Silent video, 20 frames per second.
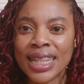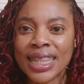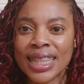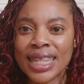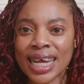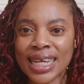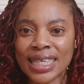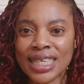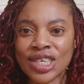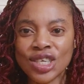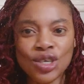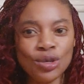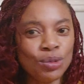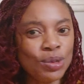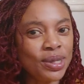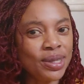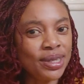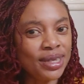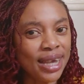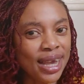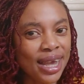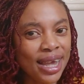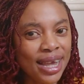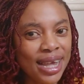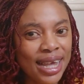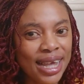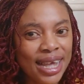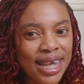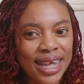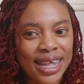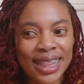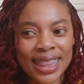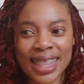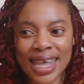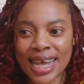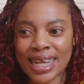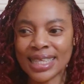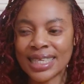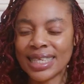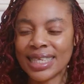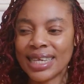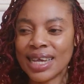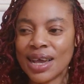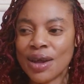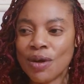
that you would take that